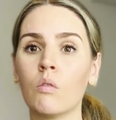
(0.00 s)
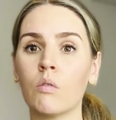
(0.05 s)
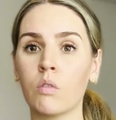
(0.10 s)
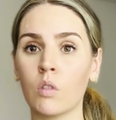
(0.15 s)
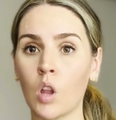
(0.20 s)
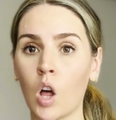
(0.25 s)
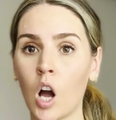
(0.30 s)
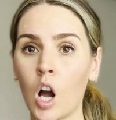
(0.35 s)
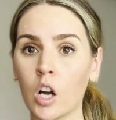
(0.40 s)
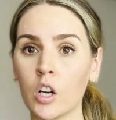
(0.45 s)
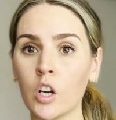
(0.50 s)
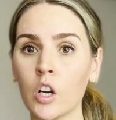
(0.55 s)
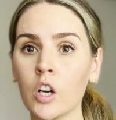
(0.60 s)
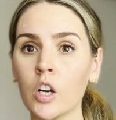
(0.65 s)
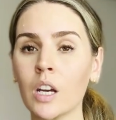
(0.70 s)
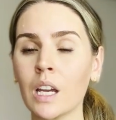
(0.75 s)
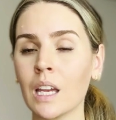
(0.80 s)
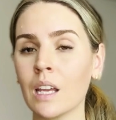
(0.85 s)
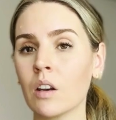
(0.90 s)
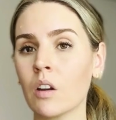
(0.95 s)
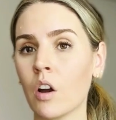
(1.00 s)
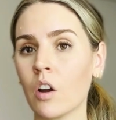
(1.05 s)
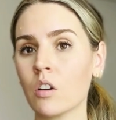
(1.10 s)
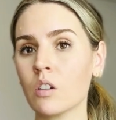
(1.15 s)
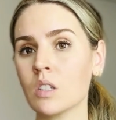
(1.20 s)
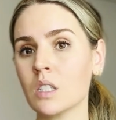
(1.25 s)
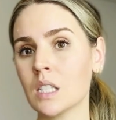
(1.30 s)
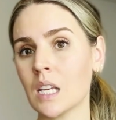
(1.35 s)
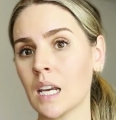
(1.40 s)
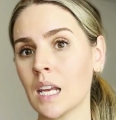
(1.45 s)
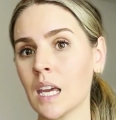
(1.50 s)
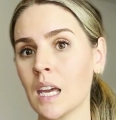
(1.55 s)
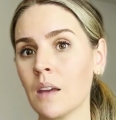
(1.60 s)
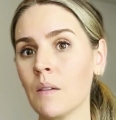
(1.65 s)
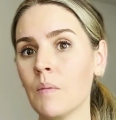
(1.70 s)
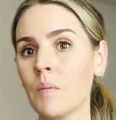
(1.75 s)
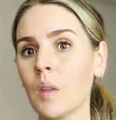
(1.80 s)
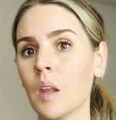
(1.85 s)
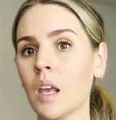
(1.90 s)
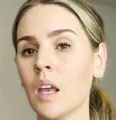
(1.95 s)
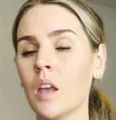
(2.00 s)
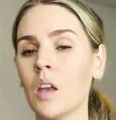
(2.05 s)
vlogger in our city,